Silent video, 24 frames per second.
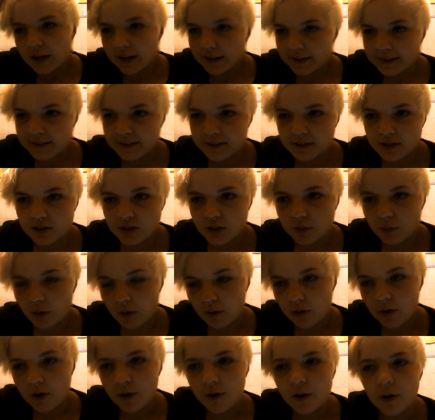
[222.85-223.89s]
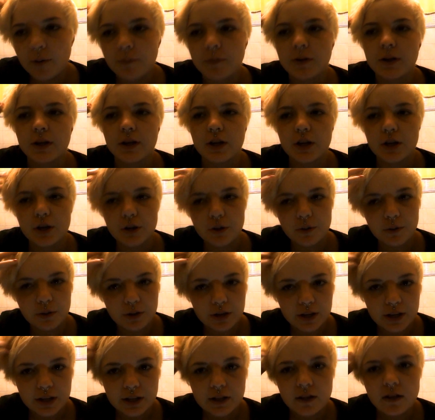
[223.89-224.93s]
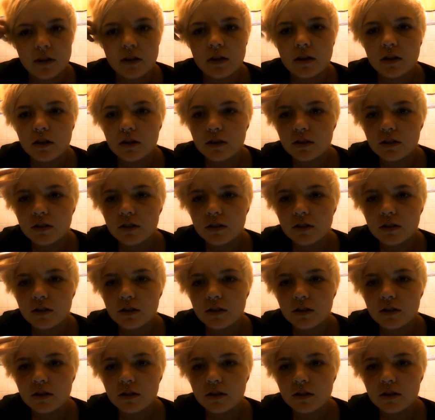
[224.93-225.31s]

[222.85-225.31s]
is tomorrow I'm going to go in